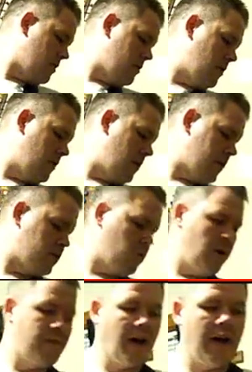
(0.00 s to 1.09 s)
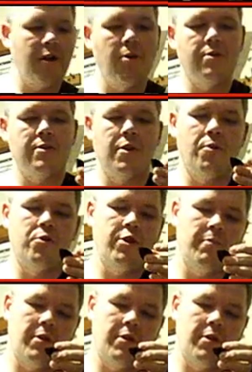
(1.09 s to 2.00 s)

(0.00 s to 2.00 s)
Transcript: The next one I've got here is another Jim